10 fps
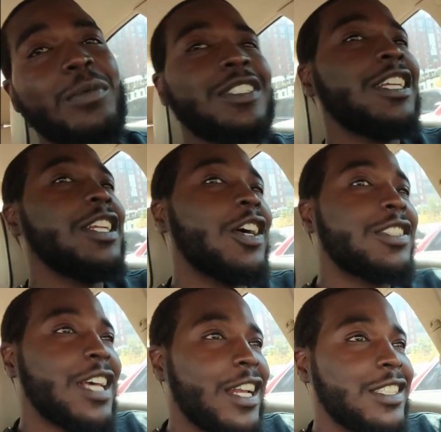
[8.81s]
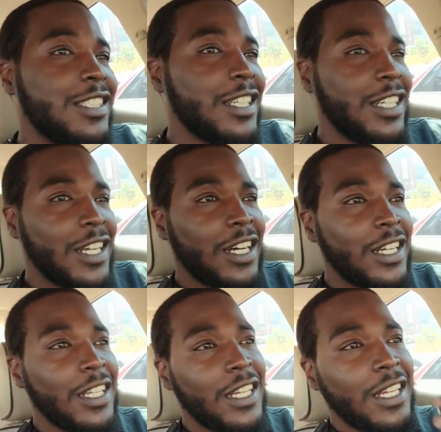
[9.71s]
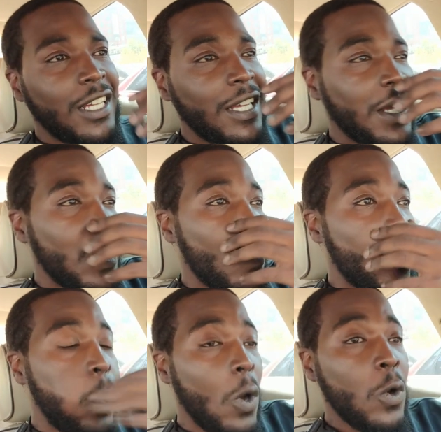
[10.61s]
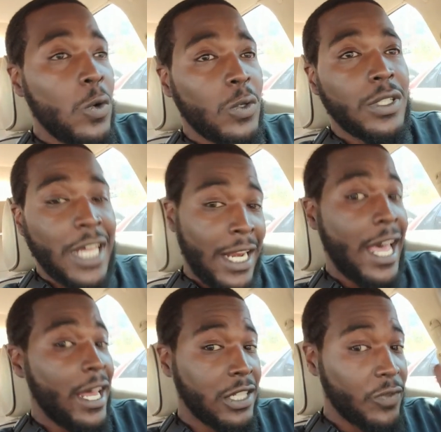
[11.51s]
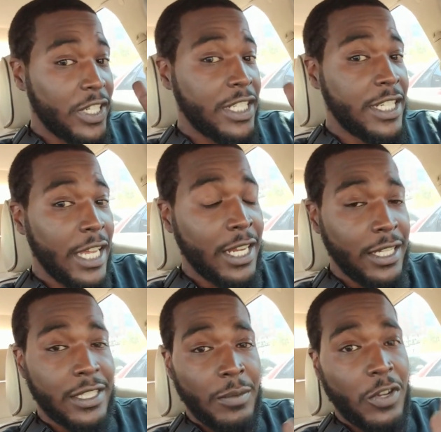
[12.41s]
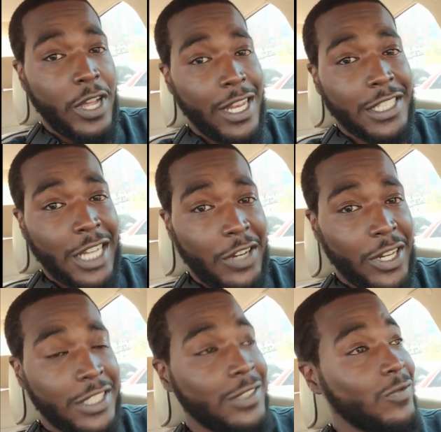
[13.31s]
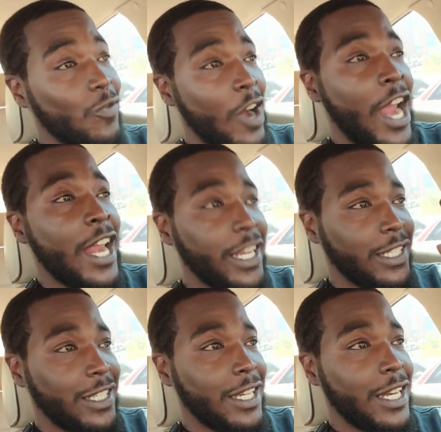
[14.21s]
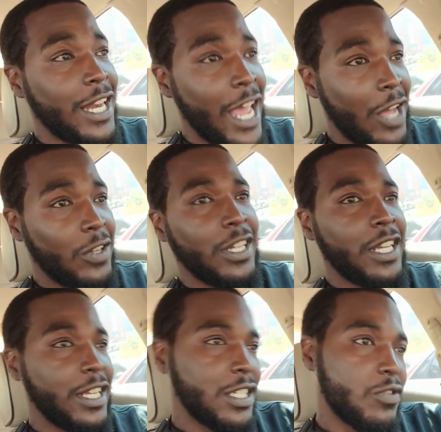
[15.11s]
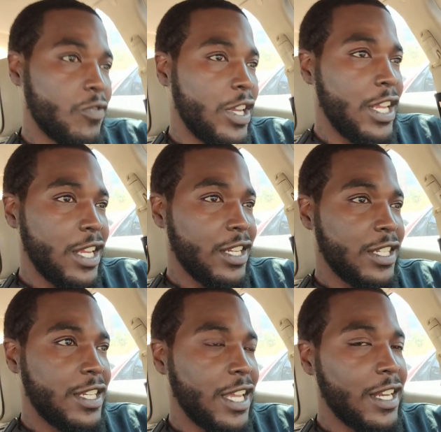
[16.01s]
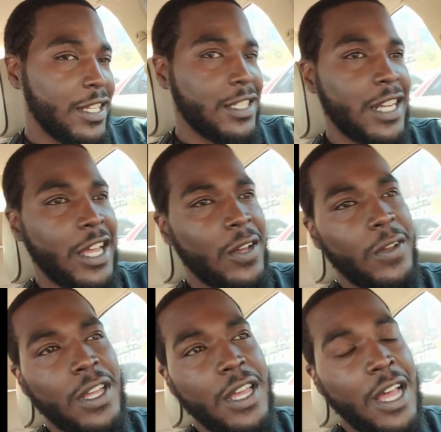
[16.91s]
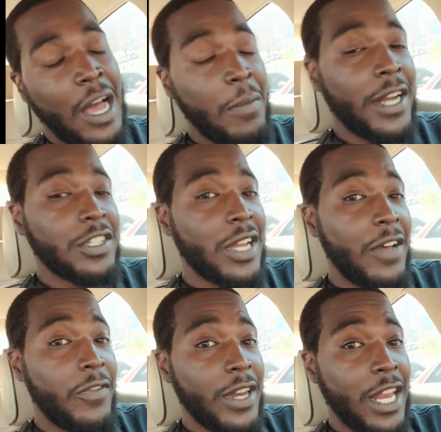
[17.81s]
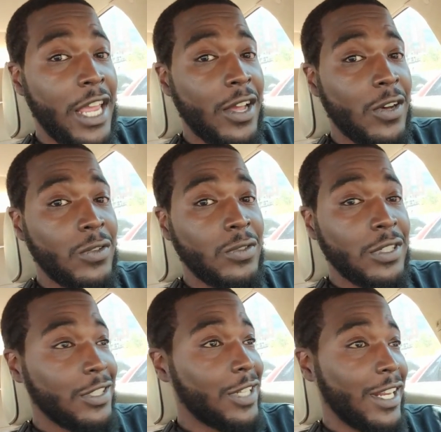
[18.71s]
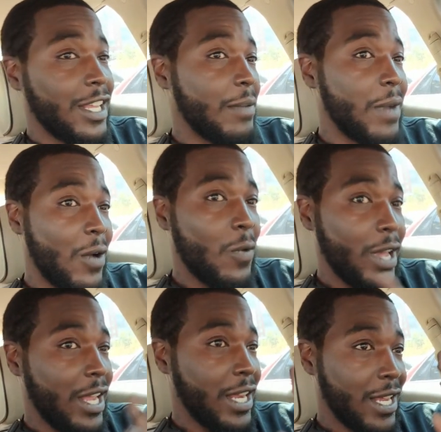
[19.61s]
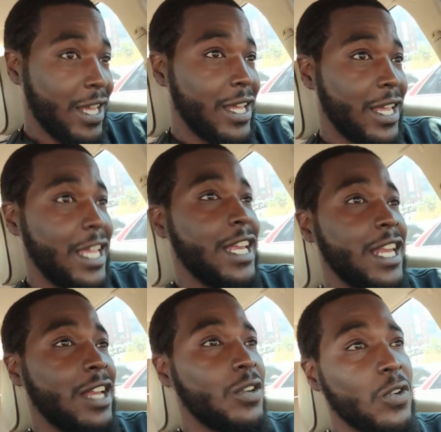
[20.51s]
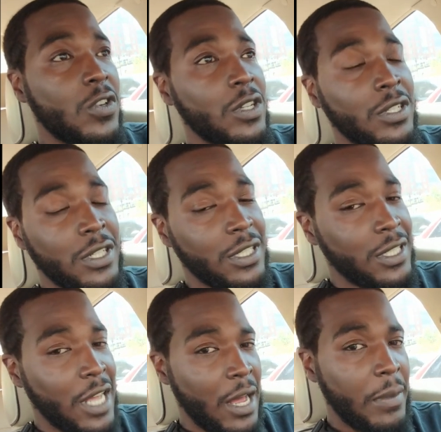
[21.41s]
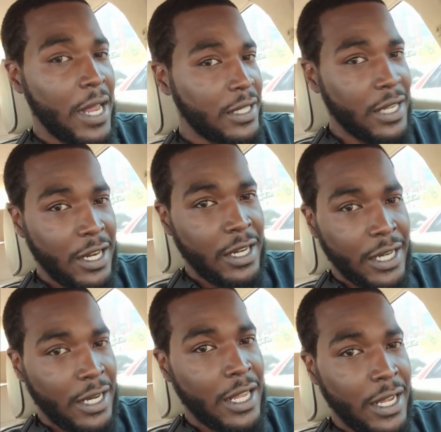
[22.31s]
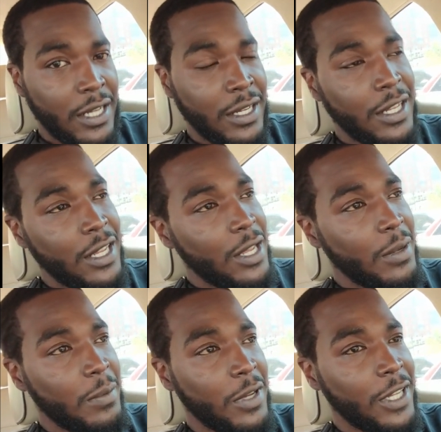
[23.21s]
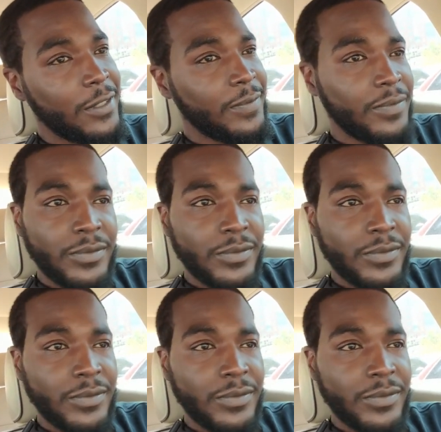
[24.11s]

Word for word: I'm sitting outside of SneakerCon. Whew, that line is ridiculous. I'm gonna go ahead and let y'all know that right now. It is ridiculous. Now, I'm about to try finagle, trying to get my way in that door because I'm not standing in that line. But